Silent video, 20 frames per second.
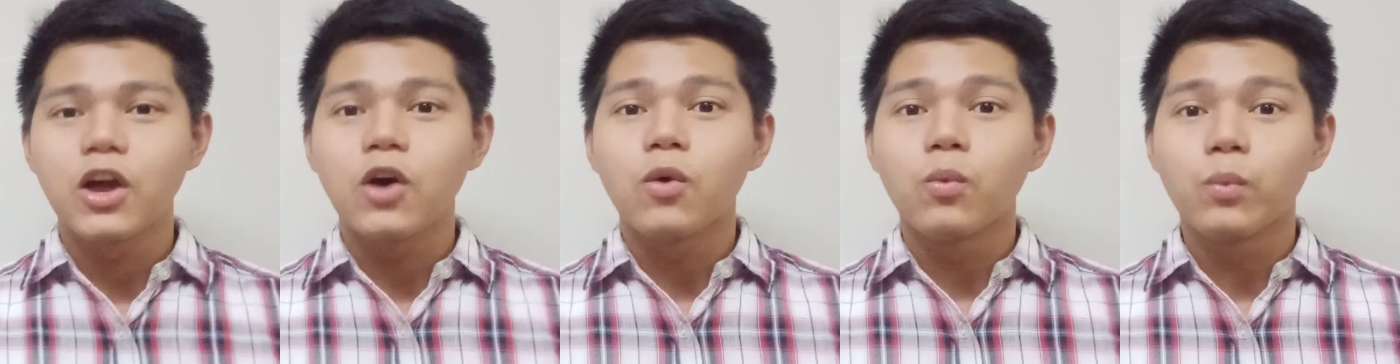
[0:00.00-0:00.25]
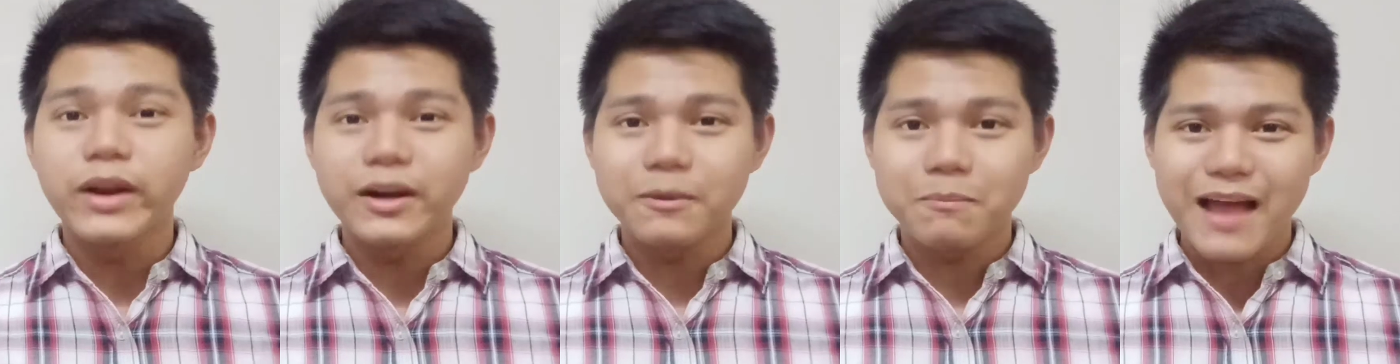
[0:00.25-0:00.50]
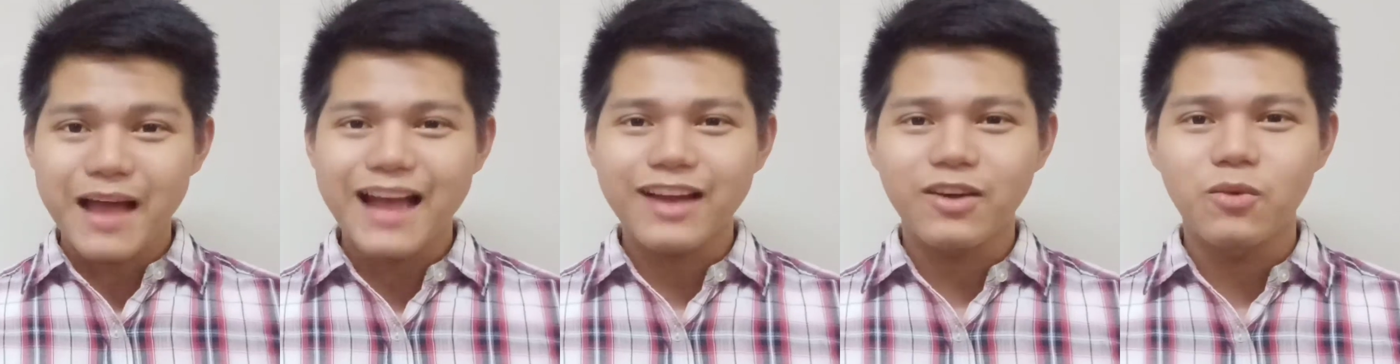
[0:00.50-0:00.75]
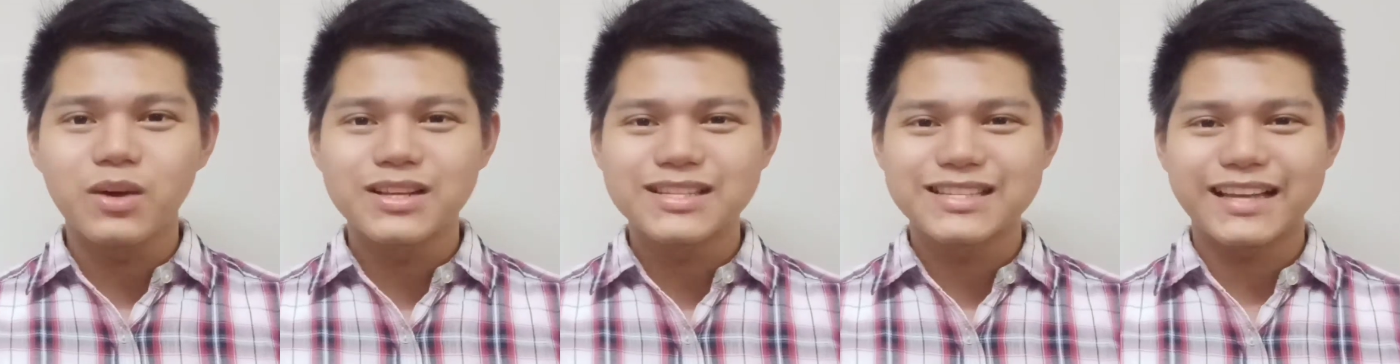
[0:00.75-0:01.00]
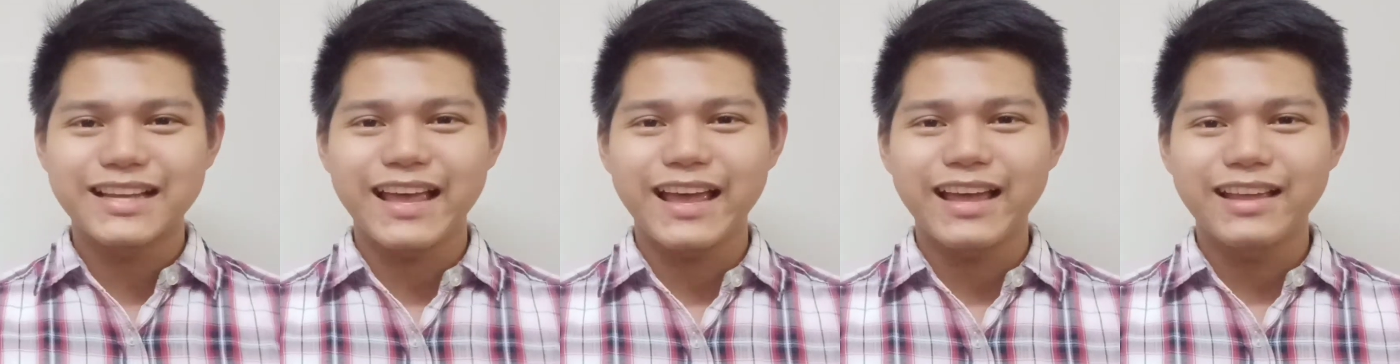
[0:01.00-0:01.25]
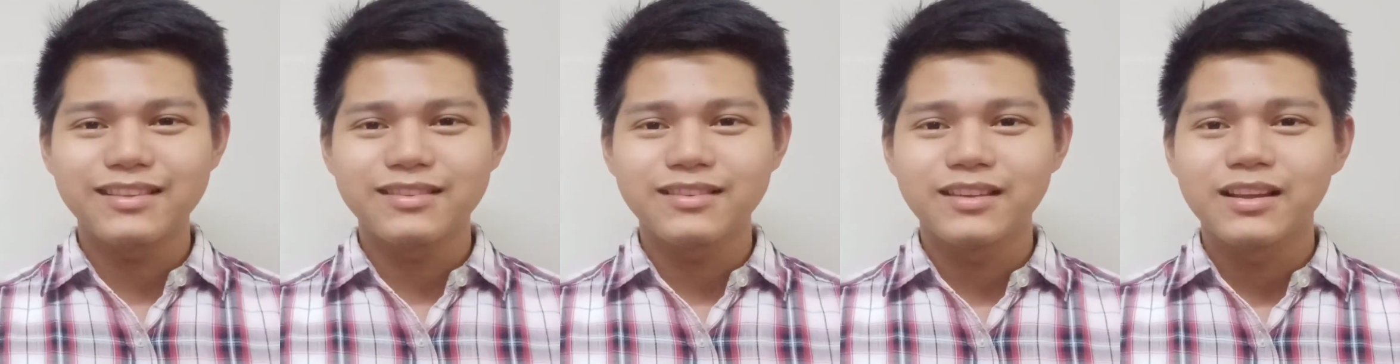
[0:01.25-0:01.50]
We're back once
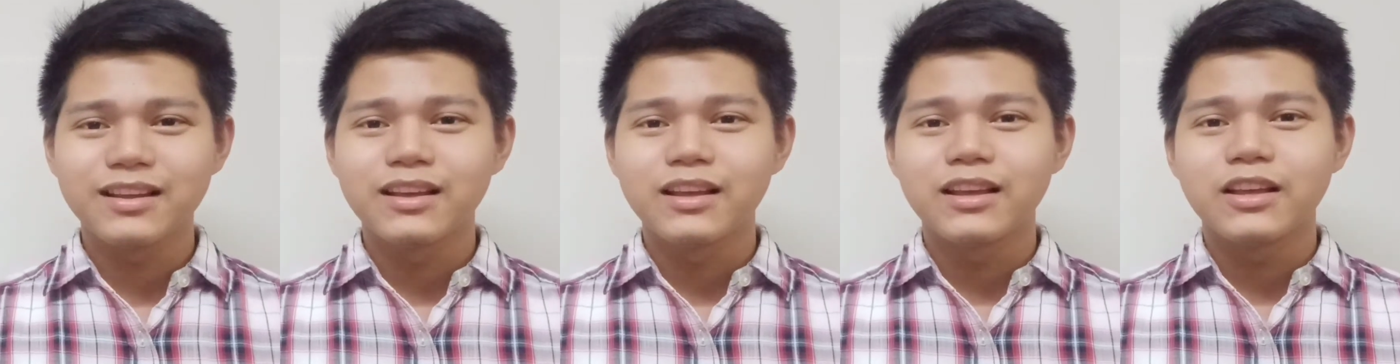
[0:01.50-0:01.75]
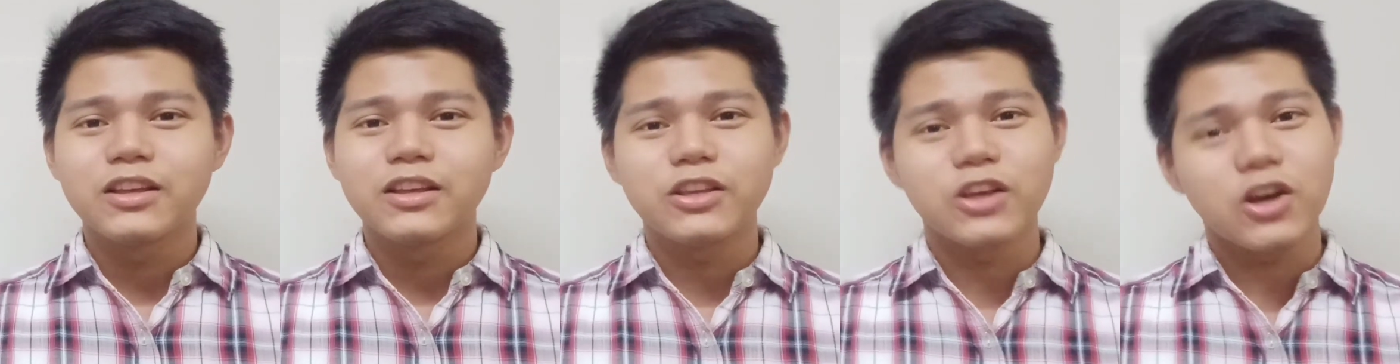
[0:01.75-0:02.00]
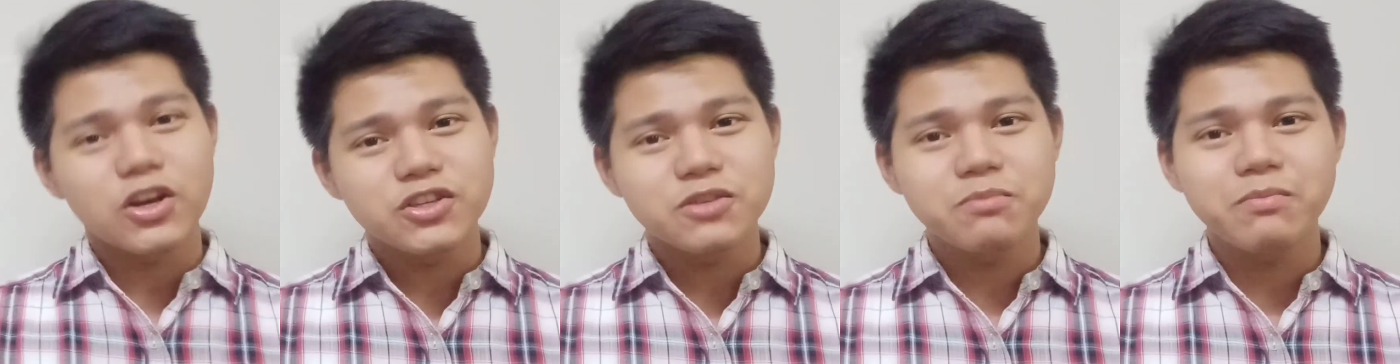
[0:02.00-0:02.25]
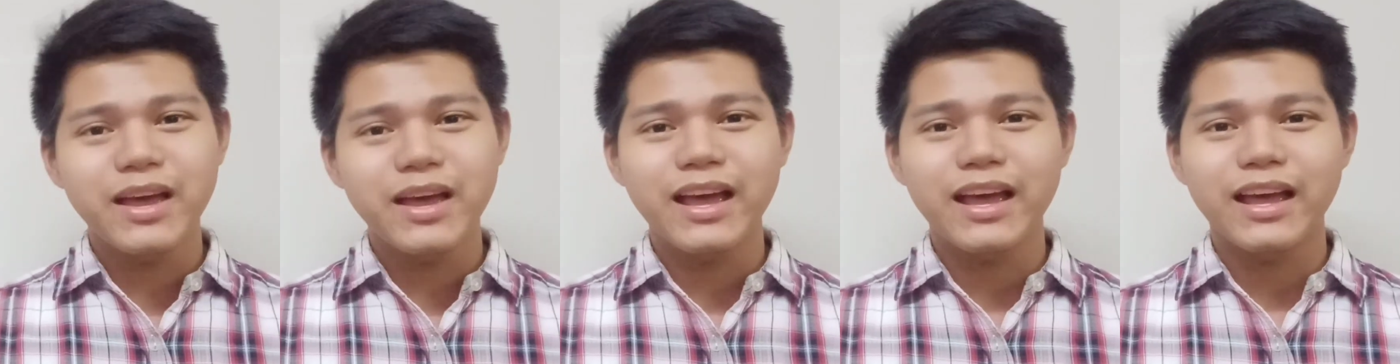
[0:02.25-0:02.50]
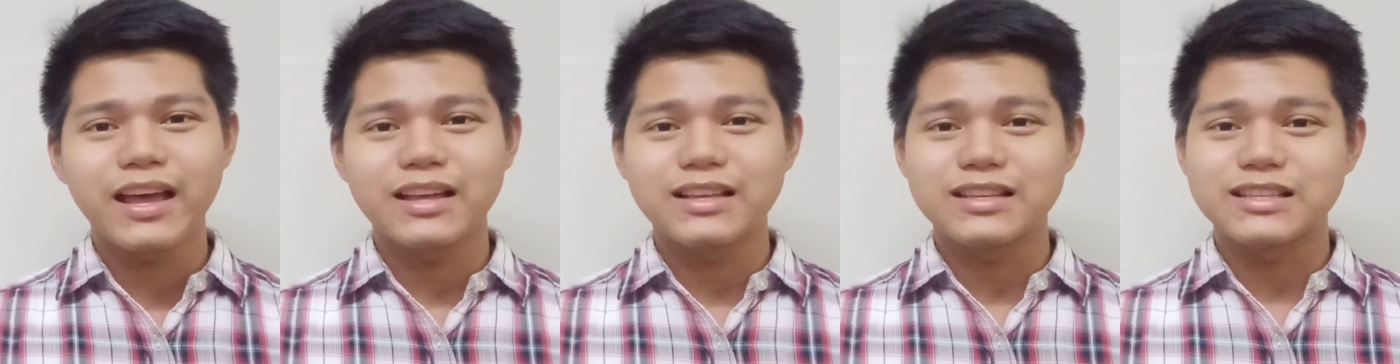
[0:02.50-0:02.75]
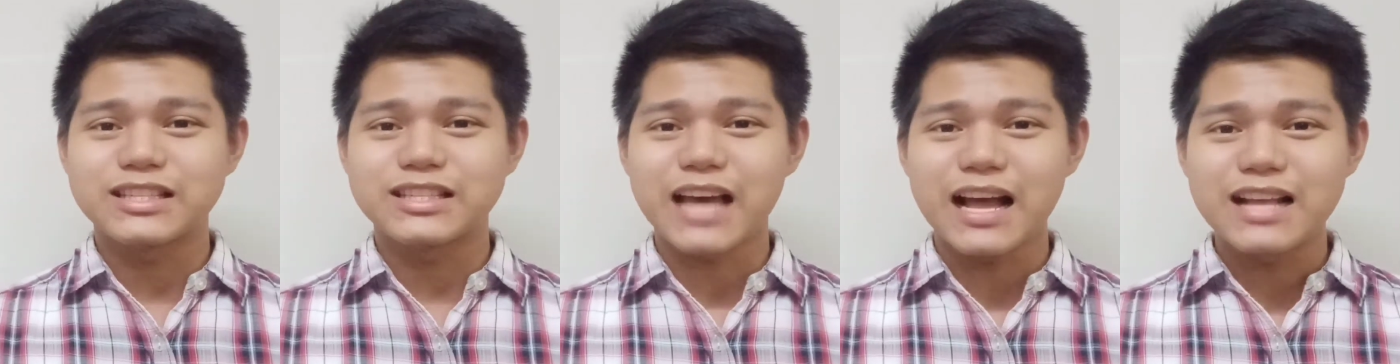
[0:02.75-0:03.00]
again.
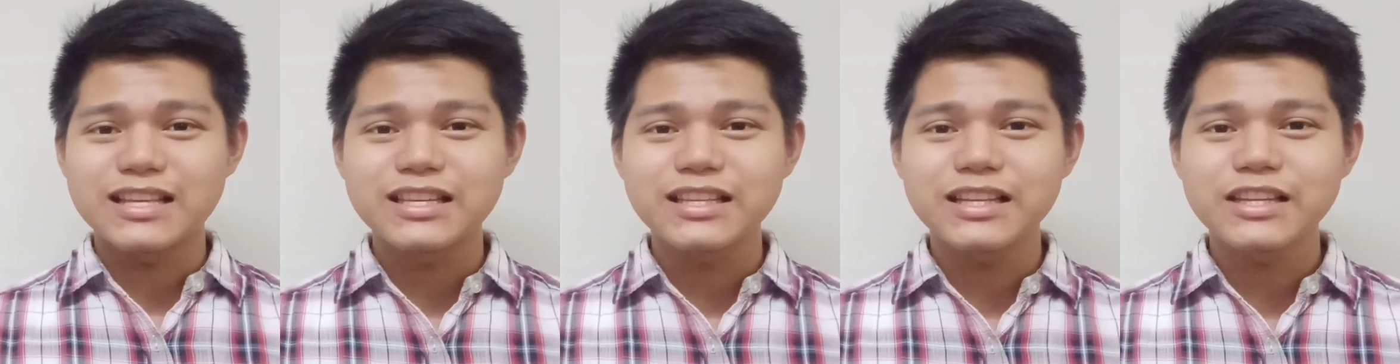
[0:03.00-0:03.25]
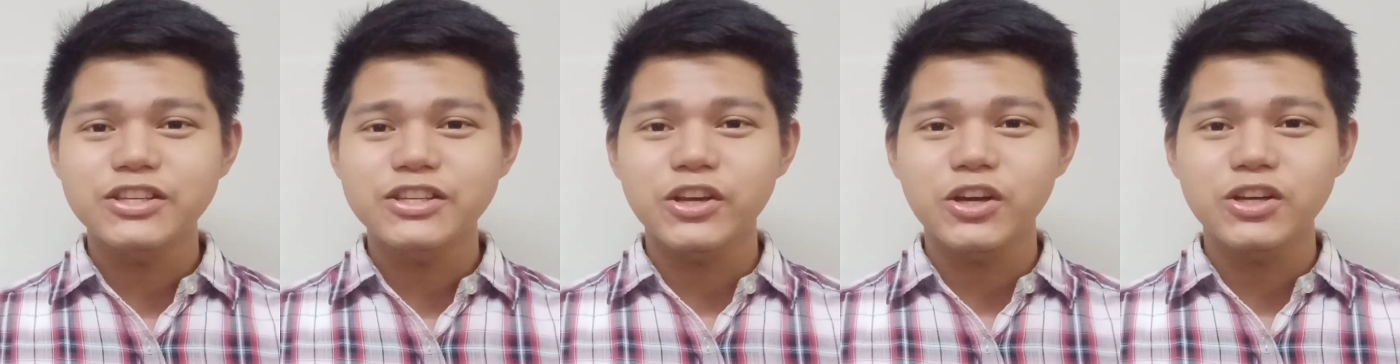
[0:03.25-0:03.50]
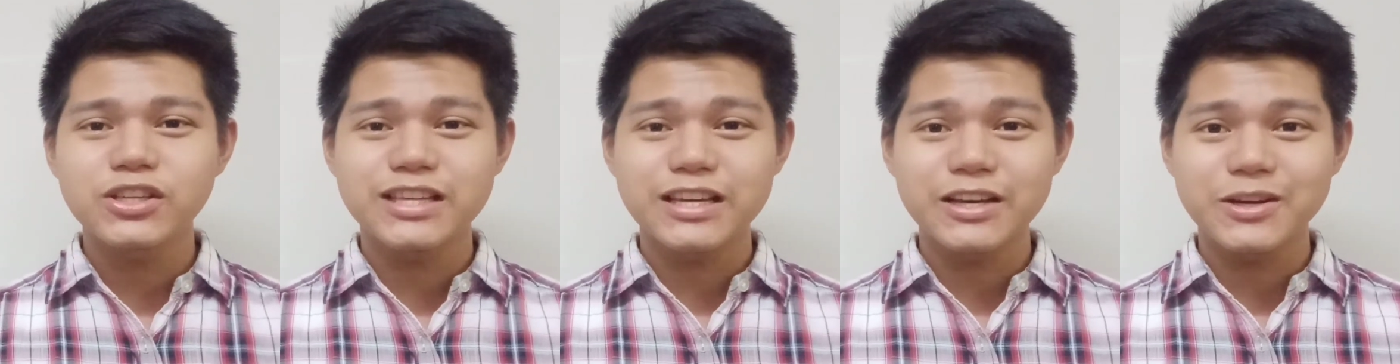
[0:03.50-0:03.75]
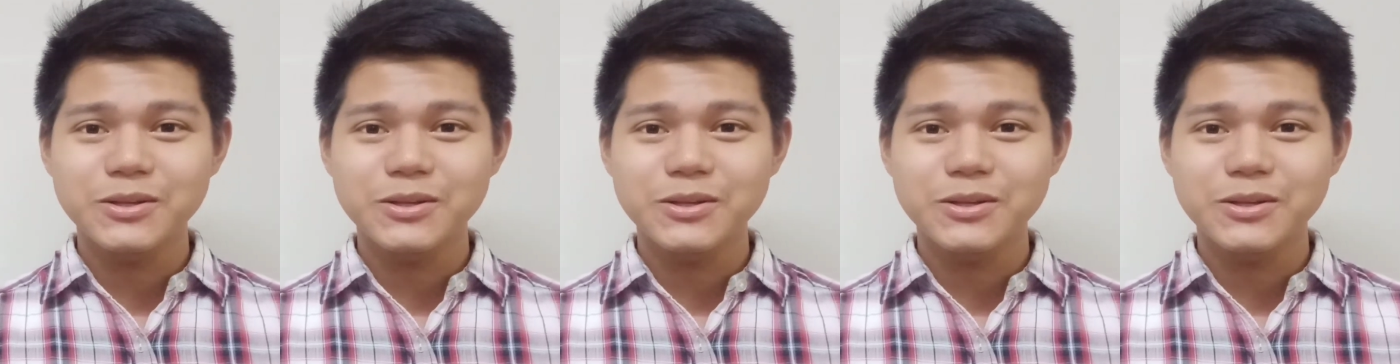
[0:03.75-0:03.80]
Yojime, jaji na sayo